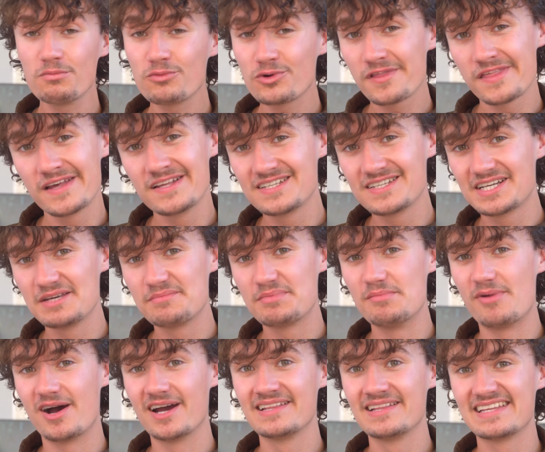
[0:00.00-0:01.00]
more thing to keep
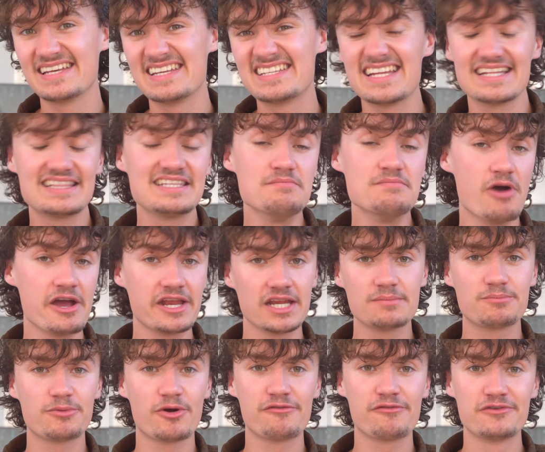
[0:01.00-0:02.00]
in mind is that the
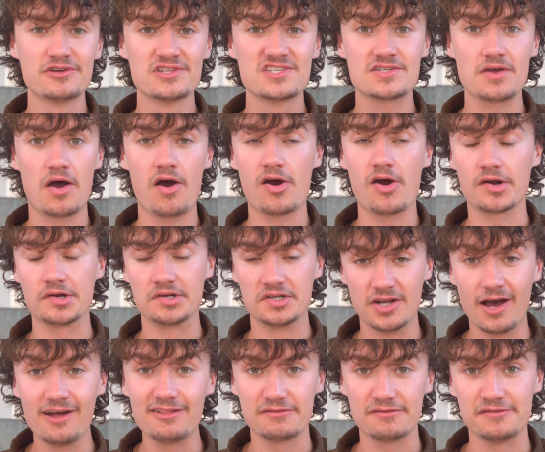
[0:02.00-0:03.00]
mining profits are
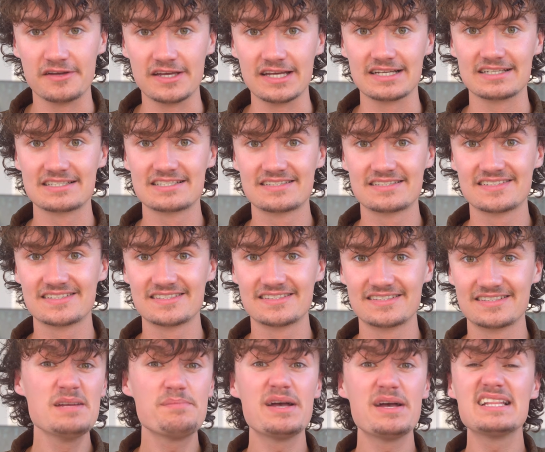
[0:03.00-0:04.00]
not
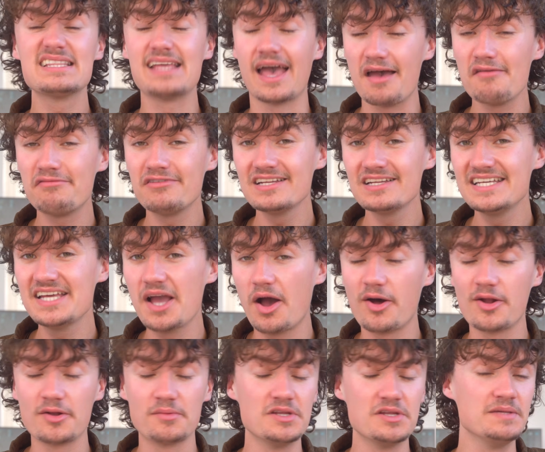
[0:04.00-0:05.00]
fixed. They depend heavily
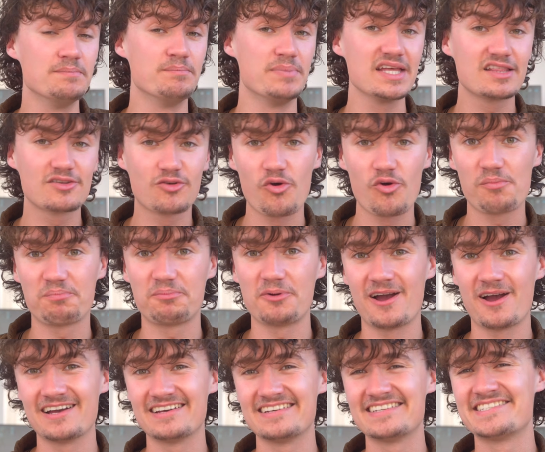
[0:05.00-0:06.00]
on the Bitcoin
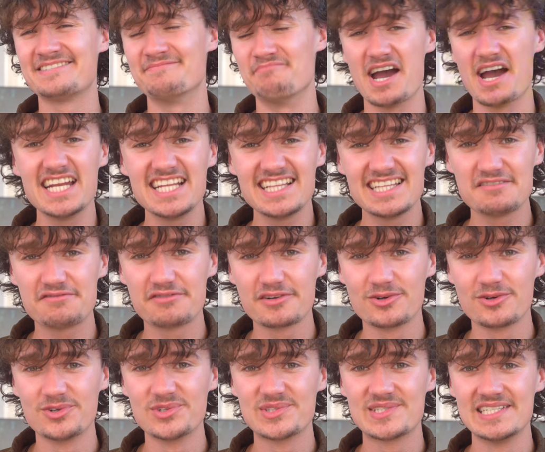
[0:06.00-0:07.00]
price, mining
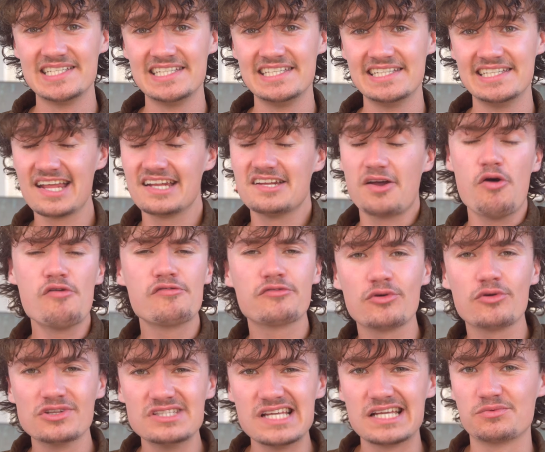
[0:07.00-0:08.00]
difficulty, and
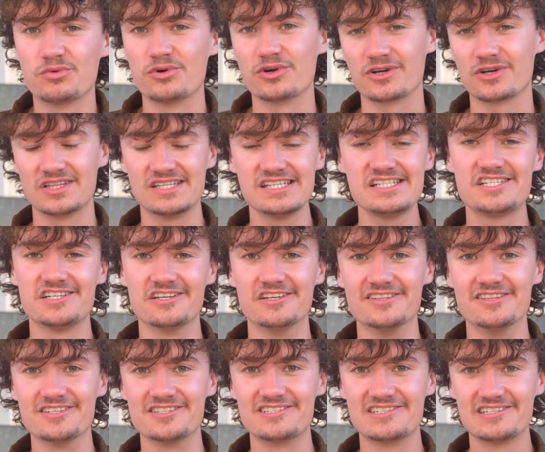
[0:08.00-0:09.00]
overall network
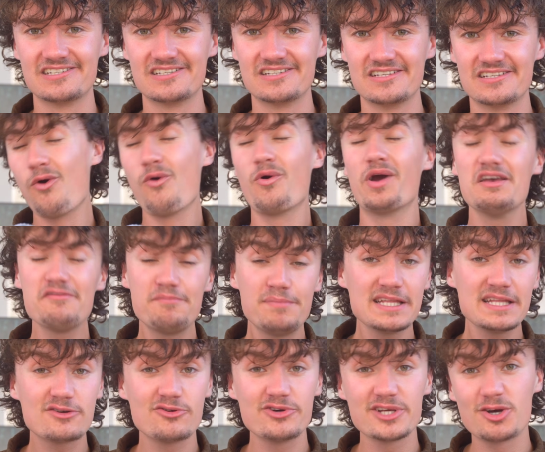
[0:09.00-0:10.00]
conditions. So if
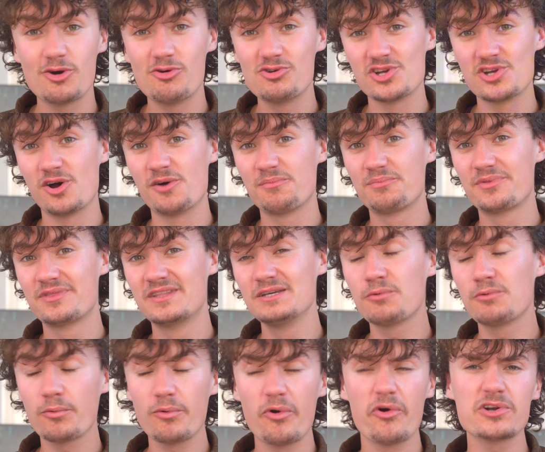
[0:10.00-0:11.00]
Bitcoin goes up,
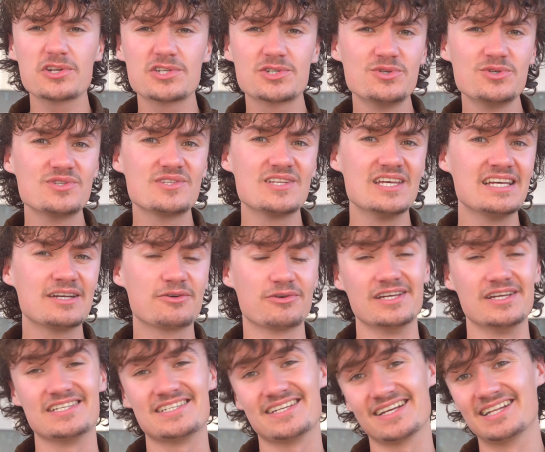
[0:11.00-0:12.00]
the rewards could
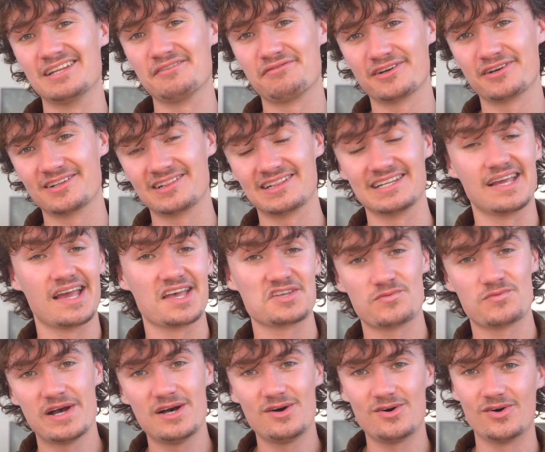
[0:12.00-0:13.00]
increase significantly
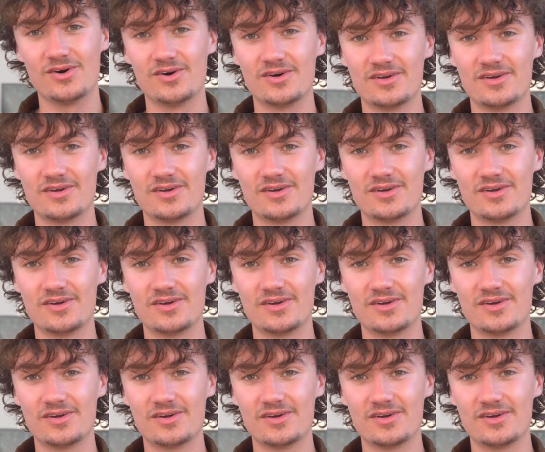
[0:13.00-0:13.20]
as well.